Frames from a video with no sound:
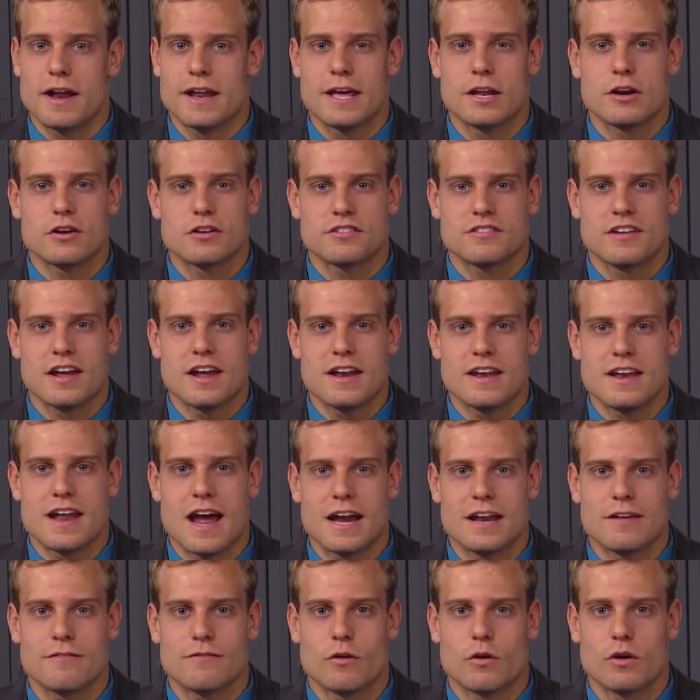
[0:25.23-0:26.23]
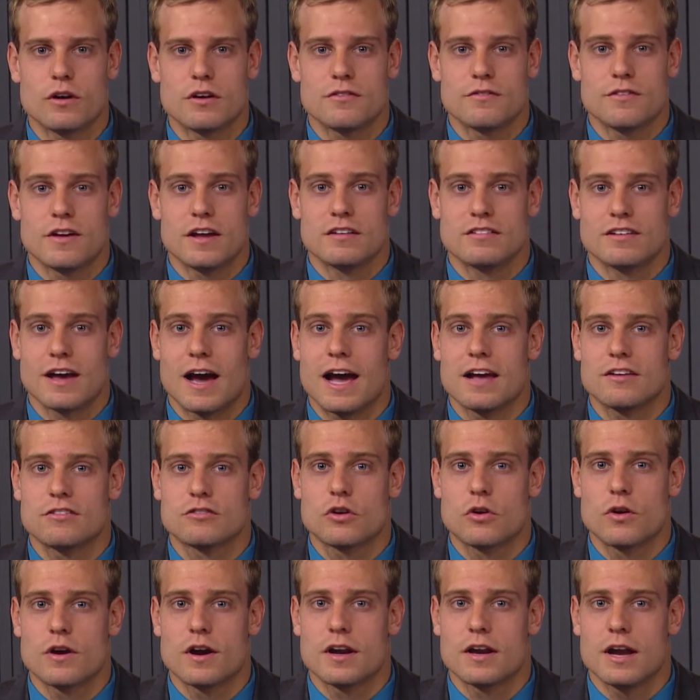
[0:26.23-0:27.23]
Interstate 94 to face
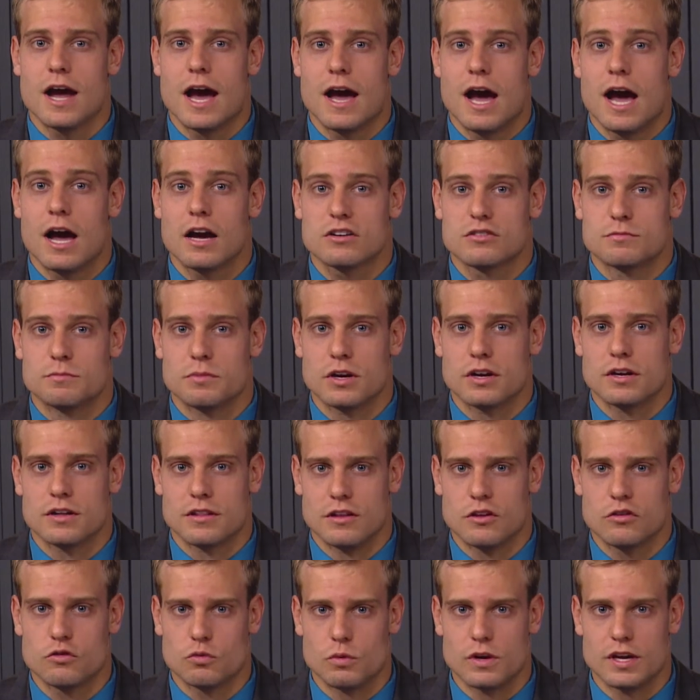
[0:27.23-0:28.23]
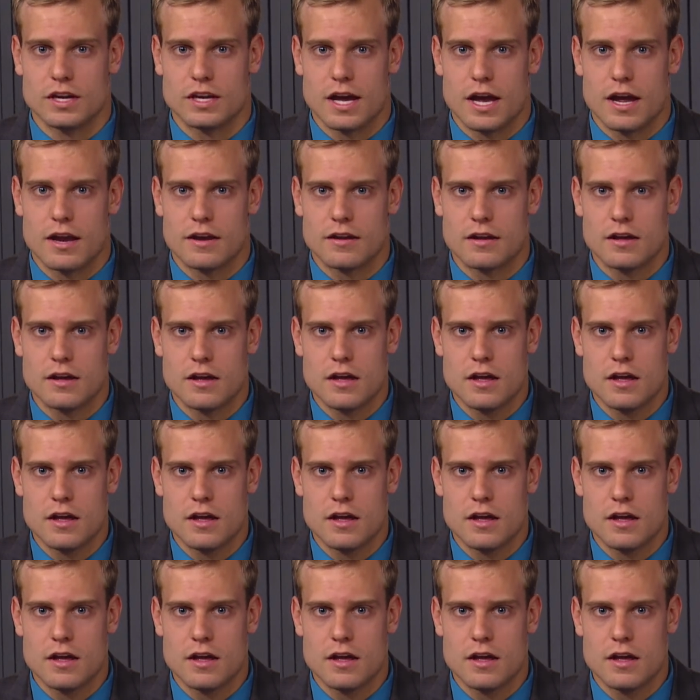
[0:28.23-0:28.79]
high-scoring Augsburg this weekend.